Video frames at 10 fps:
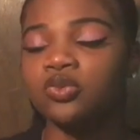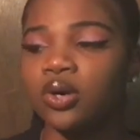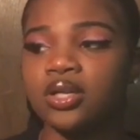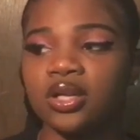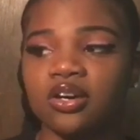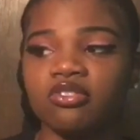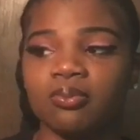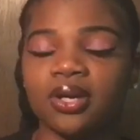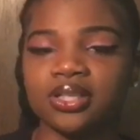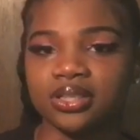you are
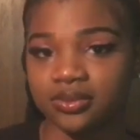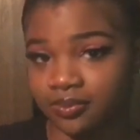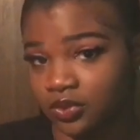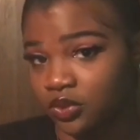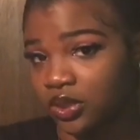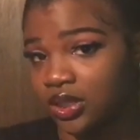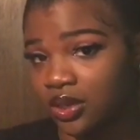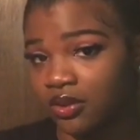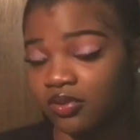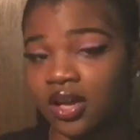loved, brother. You are
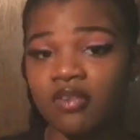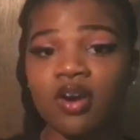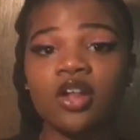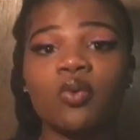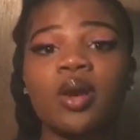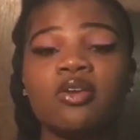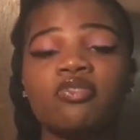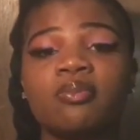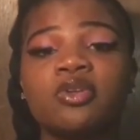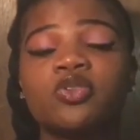loved. Love all the
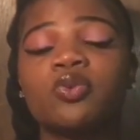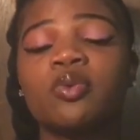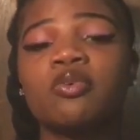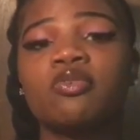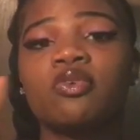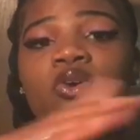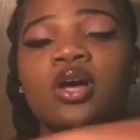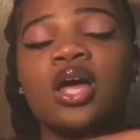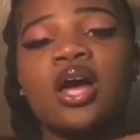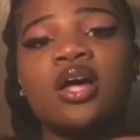way from the
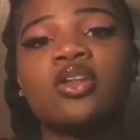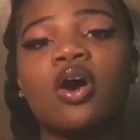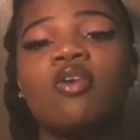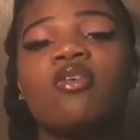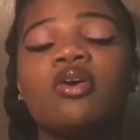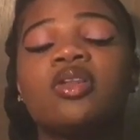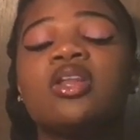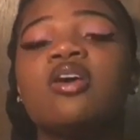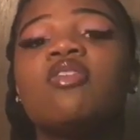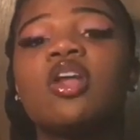314. Love,
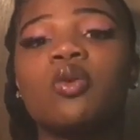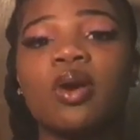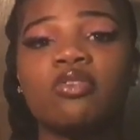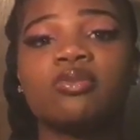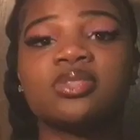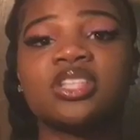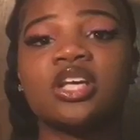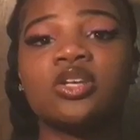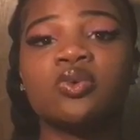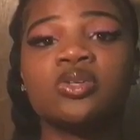love all the way from
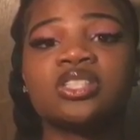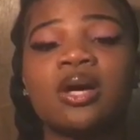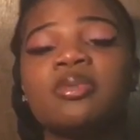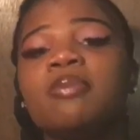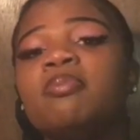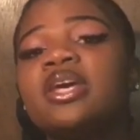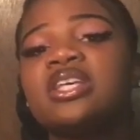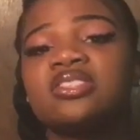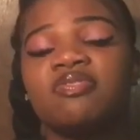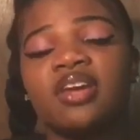St. Louis. I'm your
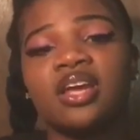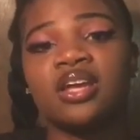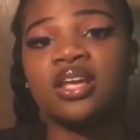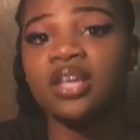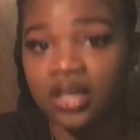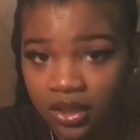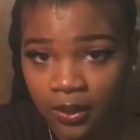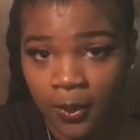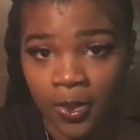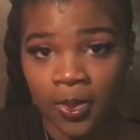biggest fan here.
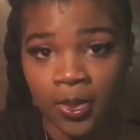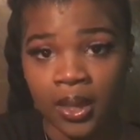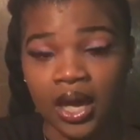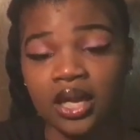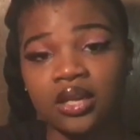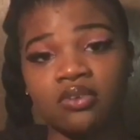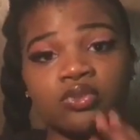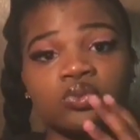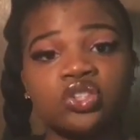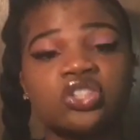I
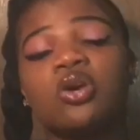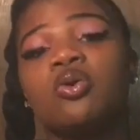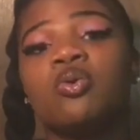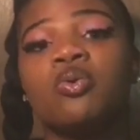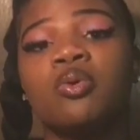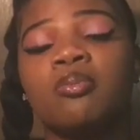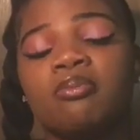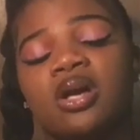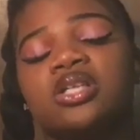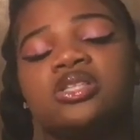love you so
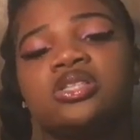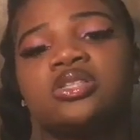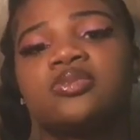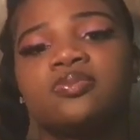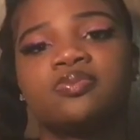much.